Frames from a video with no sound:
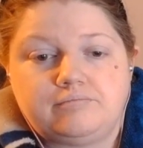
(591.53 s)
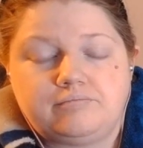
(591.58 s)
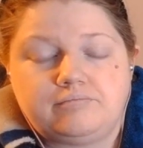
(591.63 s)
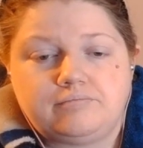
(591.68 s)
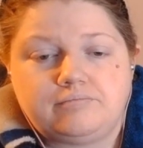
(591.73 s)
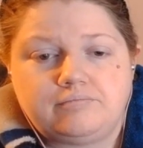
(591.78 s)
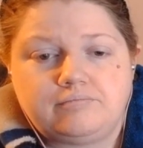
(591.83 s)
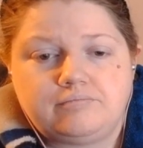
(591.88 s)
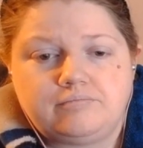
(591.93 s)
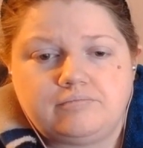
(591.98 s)

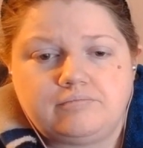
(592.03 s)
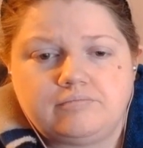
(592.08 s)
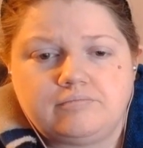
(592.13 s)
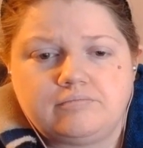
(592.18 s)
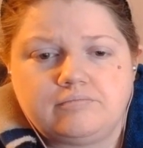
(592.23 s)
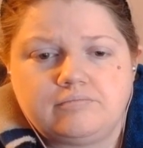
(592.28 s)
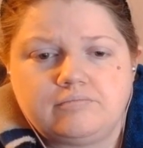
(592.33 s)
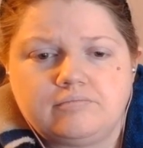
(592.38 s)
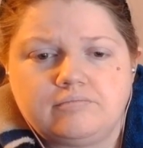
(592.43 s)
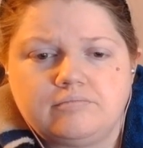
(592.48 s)

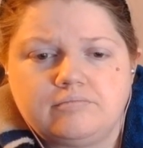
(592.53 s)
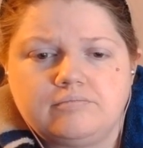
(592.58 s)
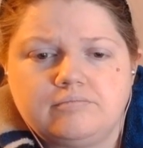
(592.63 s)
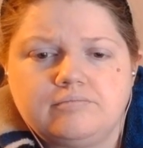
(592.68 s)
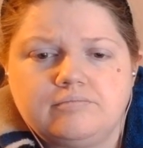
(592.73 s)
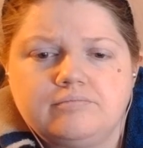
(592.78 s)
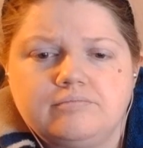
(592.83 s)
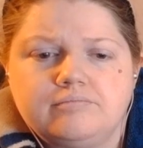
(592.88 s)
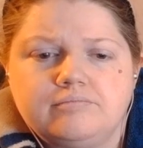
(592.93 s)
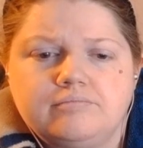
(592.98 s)

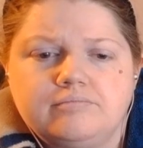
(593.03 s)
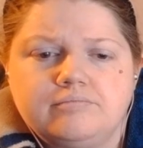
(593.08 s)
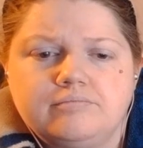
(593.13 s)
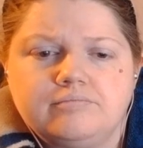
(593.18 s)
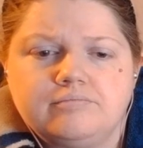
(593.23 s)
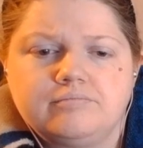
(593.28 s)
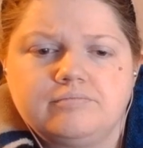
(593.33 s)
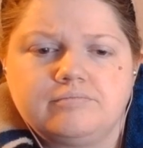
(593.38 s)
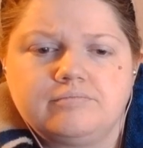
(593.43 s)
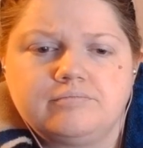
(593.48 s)

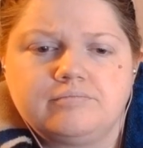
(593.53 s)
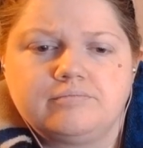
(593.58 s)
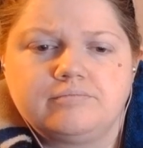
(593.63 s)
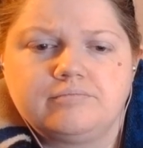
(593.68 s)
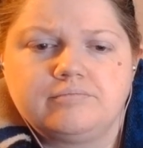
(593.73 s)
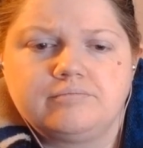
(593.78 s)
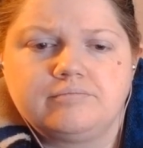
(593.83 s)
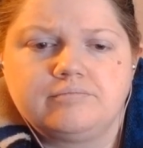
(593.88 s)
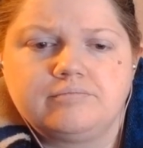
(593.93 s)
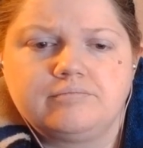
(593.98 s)

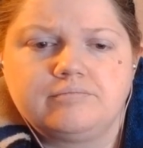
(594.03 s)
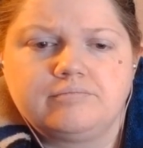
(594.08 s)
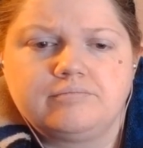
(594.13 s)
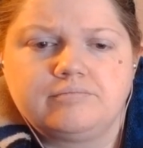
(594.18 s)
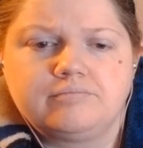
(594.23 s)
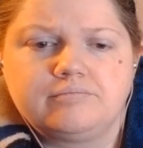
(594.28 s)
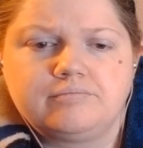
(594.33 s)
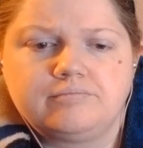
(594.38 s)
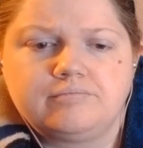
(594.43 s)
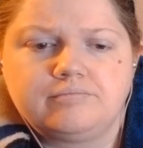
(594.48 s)

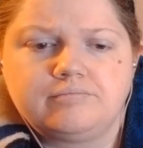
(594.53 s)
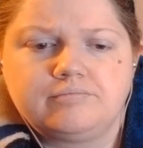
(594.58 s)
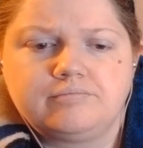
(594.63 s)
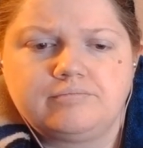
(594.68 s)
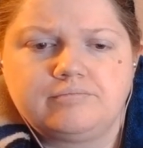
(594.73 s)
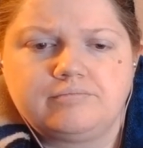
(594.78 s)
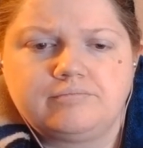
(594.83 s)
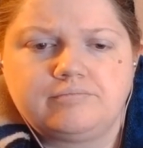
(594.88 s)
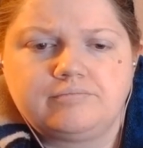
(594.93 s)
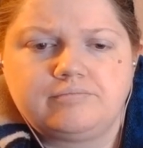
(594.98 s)

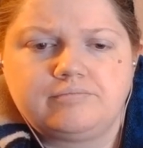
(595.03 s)
The person shown says nothing.